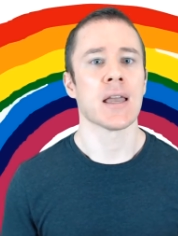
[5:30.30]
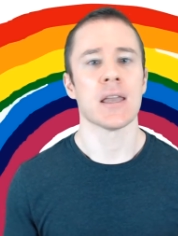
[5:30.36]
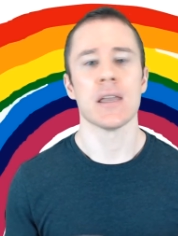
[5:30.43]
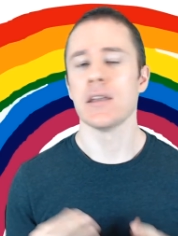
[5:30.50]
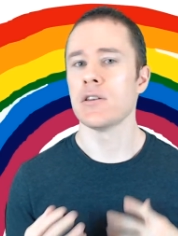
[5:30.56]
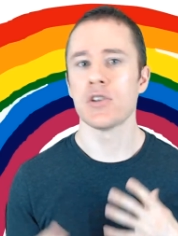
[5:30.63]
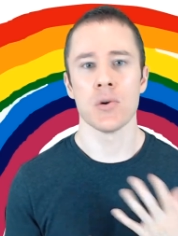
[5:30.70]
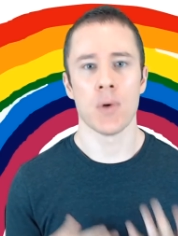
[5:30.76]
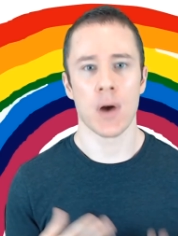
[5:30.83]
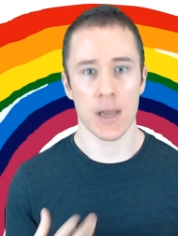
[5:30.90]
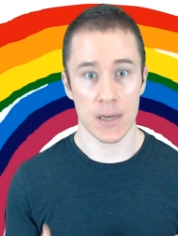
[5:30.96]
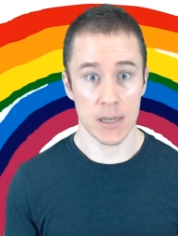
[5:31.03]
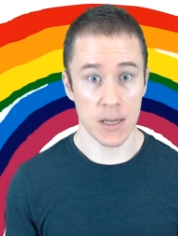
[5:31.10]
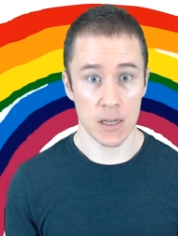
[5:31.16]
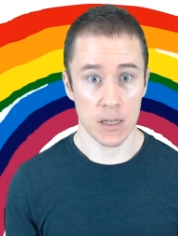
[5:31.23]
into
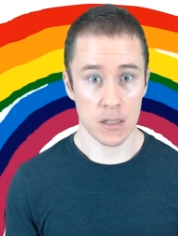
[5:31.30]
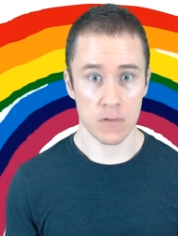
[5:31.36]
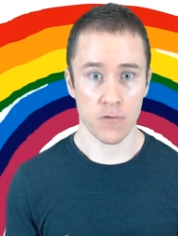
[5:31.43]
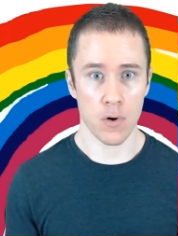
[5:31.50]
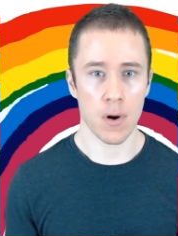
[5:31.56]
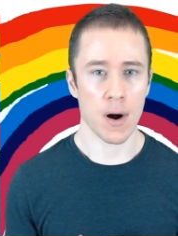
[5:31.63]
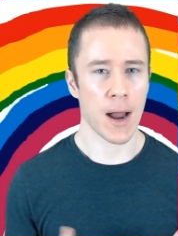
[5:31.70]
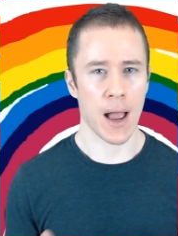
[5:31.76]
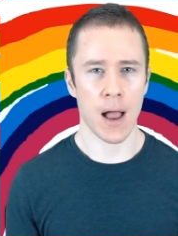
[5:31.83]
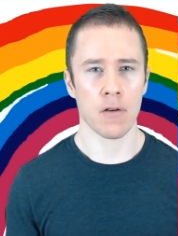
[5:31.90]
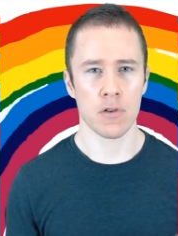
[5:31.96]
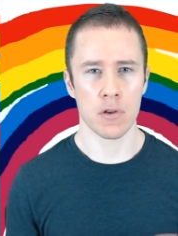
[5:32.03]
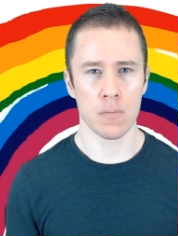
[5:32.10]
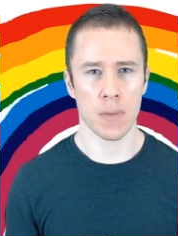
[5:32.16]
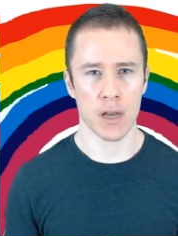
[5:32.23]
ideas for how
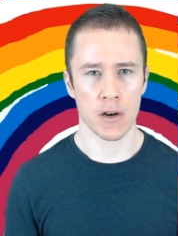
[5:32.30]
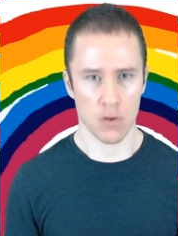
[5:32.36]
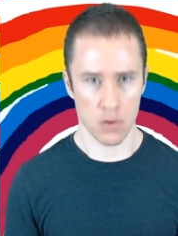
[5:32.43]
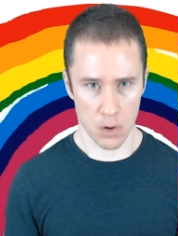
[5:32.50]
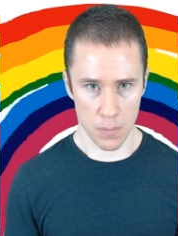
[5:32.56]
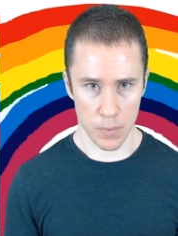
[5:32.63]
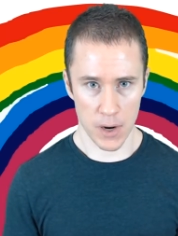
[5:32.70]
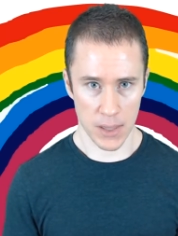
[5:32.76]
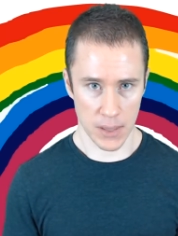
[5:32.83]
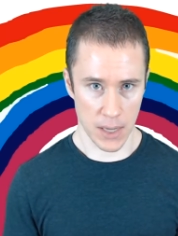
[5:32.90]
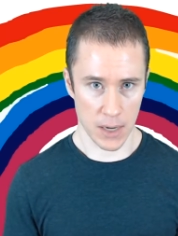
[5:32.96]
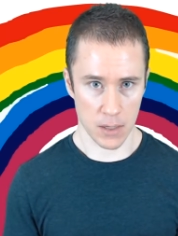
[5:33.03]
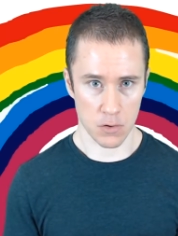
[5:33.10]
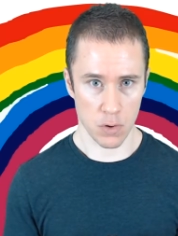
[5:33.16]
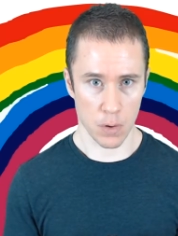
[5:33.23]
you might incorporate that
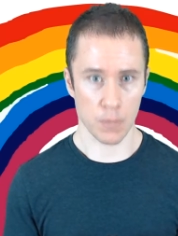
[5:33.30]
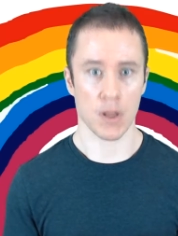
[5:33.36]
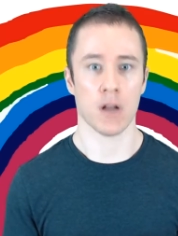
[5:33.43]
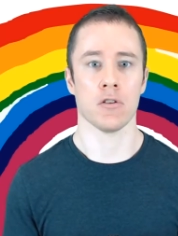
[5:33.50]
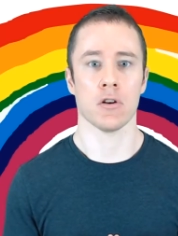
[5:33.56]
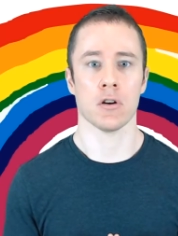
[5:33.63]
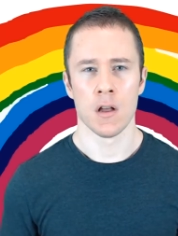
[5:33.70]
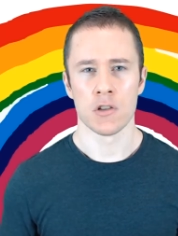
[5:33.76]
into a plot hook.